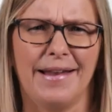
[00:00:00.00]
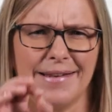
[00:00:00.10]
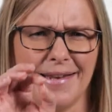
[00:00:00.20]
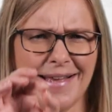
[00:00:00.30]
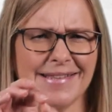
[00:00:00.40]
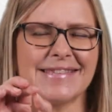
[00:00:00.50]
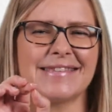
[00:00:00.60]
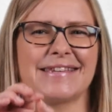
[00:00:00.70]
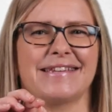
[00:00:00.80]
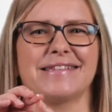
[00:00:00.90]
Let's
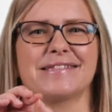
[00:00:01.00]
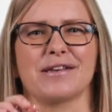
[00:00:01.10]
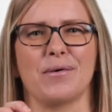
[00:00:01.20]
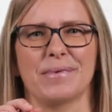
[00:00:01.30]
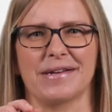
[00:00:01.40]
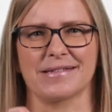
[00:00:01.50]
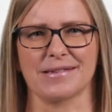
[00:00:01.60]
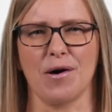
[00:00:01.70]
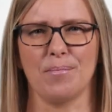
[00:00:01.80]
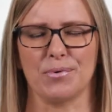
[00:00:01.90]
see some
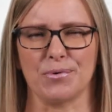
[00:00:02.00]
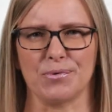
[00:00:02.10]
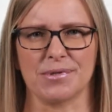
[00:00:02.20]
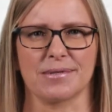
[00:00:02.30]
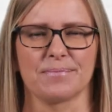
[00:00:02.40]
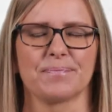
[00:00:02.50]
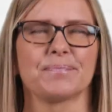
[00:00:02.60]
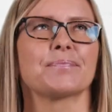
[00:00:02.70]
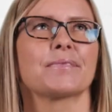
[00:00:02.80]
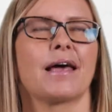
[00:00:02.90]
examples.
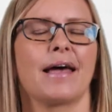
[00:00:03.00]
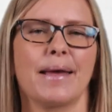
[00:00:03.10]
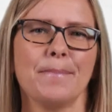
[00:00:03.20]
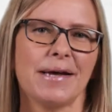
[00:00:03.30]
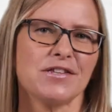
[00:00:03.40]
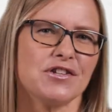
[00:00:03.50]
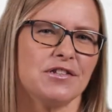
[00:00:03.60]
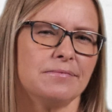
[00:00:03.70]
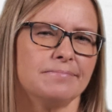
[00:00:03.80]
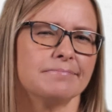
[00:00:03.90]

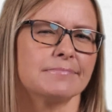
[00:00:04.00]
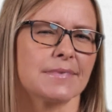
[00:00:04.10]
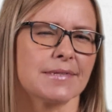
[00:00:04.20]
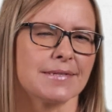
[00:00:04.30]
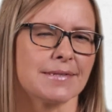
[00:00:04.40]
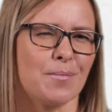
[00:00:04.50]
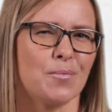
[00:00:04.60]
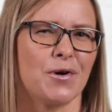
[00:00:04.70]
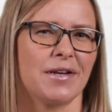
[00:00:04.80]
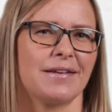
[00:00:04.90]
Imagine
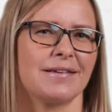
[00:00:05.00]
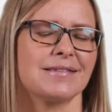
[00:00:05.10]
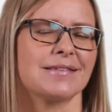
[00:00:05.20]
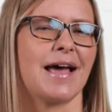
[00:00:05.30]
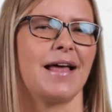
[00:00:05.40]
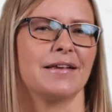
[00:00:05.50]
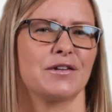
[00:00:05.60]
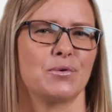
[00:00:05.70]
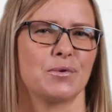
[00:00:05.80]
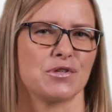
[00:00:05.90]
someone is telling
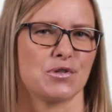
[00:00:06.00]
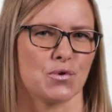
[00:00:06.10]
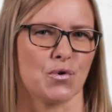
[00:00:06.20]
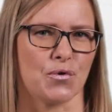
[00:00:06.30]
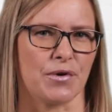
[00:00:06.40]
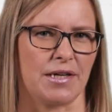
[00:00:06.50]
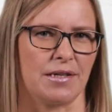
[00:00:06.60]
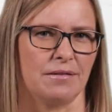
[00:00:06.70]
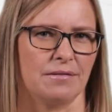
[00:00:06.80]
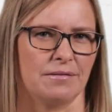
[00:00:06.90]
you a
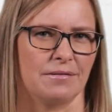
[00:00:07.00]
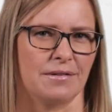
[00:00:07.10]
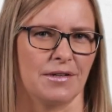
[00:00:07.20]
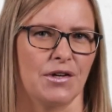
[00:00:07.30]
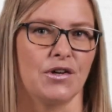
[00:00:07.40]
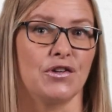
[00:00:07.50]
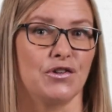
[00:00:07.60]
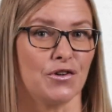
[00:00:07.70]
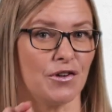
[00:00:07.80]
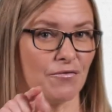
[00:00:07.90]
story.
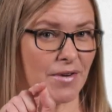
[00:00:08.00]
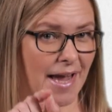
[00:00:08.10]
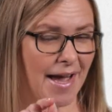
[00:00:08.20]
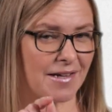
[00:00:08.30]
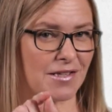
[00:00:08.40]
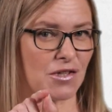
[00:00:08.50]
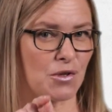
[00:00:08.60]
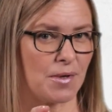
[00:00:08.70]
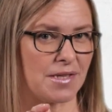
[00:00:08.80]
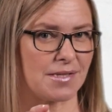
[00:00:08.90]
You can react
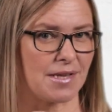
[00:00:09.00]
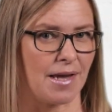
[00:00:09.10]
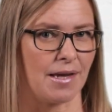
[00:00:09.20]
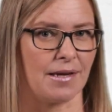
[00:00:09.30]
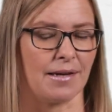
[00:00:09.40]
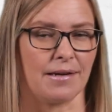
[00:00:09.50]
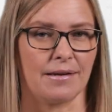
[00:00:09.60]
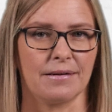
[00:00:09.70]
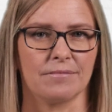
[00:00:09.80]
to it saying,